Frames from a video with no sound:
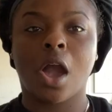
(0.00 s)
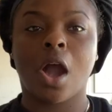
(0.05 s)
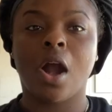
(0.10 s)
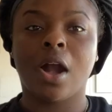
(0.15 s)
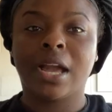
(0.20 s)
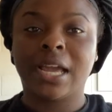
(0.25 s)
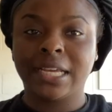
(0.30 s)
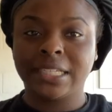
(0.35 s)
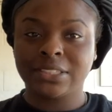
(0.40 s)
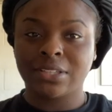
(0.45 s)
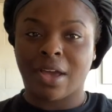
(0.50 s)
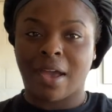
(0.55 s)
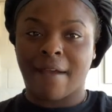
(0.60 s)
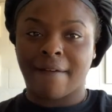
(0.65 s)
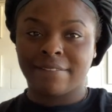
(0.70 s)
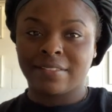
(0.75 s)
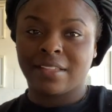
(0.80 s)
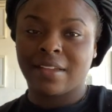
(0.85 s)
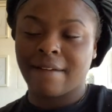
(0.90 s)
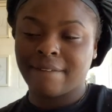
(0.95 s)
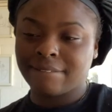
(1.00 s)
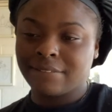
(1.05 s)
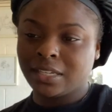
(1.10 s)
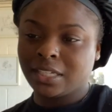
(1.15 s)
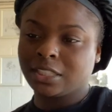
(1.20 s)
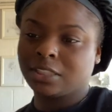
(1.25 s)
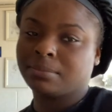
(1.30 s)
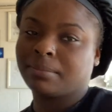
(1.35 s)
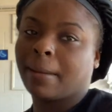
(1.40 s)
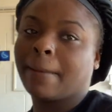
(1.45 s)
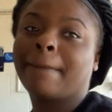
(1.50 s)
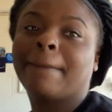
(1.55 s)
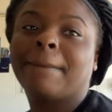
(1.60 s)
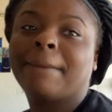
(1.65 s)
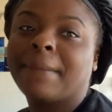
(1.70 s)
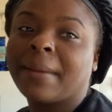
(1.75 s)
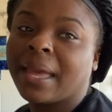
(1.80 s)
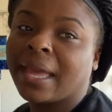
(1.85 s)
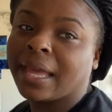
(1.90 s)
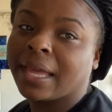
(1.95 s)
okay so after i finish my
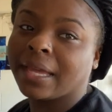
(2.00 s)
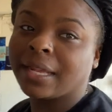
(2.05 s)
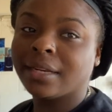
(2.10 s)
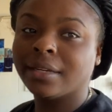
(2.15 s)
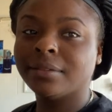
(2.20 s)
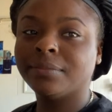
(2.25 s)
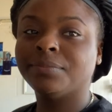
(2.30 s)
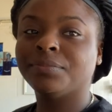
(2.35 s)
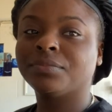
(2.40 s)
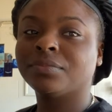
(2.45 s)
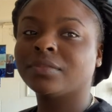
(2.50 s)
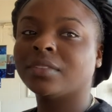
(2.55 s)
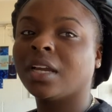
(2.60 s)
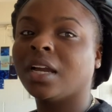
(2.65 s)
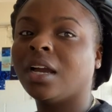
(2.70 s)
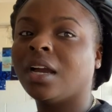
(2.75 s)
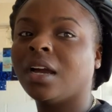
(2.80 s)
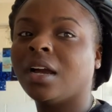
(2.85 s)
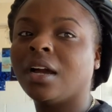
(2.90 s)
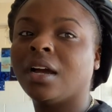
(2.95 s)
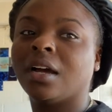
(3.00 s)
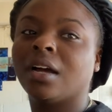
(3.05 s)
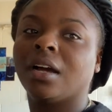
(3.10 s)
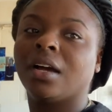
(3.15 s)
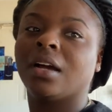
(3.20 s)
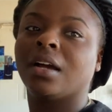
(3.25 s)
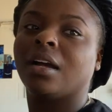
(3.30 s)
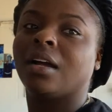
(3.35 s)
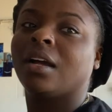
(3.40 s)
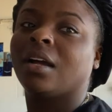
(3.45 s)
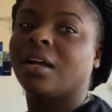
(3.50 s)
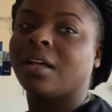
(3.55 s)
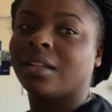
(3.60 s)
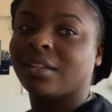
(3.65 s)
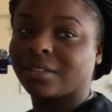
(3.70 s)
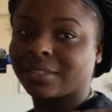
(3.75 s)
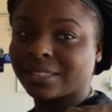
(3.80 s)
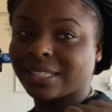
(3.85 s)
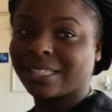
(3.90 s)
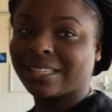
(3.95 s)
bed um,
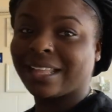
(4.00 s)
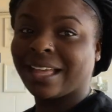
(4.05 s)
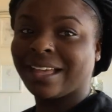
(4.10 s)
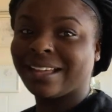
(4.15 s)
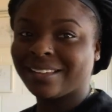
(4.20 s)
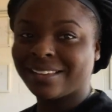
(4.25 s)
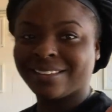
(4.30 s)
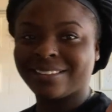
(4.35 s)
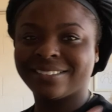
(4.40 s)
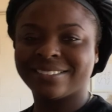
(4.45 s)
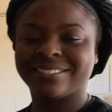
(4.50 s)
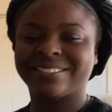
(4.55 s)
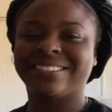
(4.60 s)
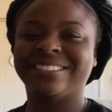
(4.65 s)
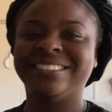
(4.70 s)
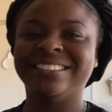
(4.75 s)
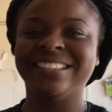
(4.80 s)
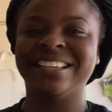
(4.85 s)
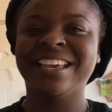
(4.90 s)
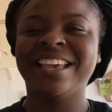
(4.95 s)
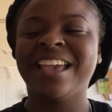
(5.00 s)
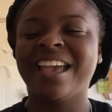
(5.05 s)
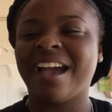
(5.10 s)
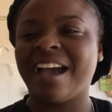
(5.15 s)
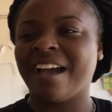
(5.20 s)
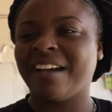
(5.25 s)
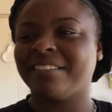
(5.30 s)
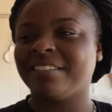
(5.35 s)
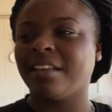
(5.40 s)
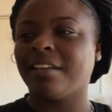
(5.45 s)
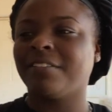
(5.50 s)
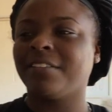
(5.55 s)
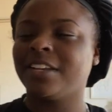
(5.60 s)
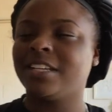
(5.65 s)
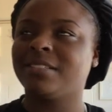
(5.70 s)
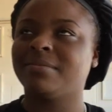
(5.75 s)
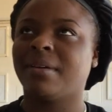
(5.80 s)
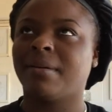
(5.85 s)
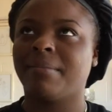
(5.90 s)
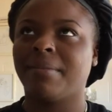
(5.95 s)
like that after i
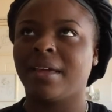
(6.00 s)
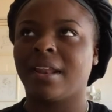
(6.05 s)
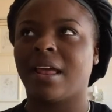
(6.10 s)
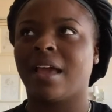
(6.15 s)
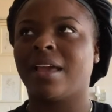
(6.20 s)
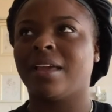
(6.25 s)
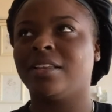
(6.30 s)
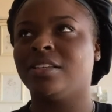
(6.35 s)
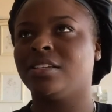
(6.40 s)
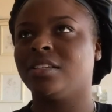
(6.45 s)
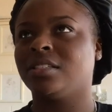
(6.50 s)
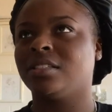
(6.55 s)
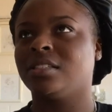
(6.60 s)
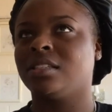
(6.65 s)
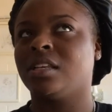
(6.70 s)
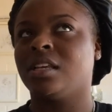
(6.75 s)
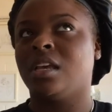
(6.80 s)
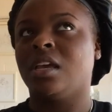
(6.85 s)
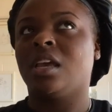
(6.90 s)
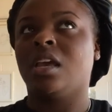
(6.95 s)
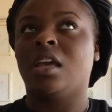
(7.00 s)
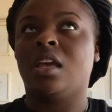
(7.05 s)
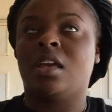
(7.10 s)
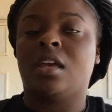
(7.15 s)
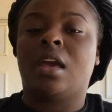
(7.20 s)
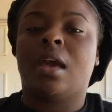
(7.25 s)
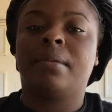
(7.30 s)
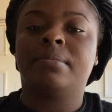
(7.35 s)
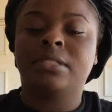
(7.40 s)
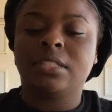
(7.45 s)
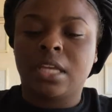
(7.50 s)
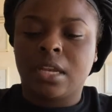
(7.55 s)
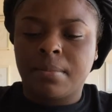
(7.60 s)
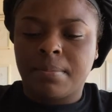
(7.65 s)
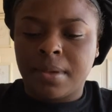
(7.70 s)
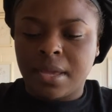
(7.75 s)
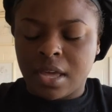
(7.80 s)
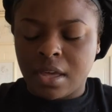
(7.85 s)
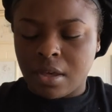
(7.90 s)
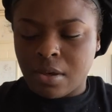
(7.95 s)
finish my bed i just i'm just gonna
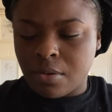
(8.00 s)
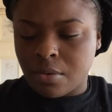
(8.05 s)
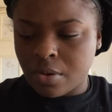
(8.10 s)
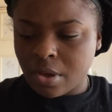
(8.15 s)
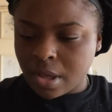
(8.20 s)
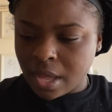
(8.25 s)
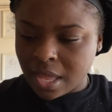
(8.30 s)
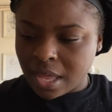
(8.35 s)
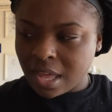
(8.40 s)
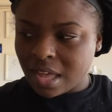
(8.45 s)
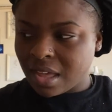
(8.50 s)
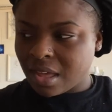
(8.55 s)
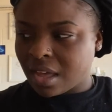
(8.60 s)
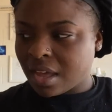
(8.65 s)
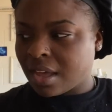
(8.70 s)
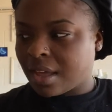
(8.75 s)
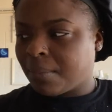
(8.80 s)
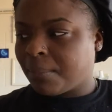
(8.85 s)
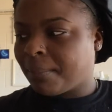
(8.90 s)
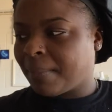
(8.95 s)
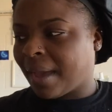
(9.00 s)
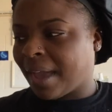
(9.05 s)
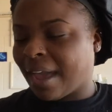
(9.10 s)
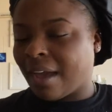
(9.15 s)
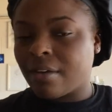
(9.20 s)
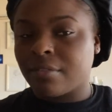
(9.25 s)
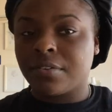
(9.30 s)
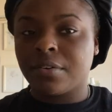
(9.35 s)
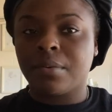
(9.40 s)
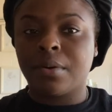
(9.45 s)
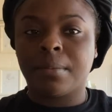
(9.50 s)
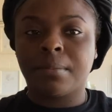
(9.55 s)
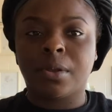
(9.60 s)
pick out my outfit what i'm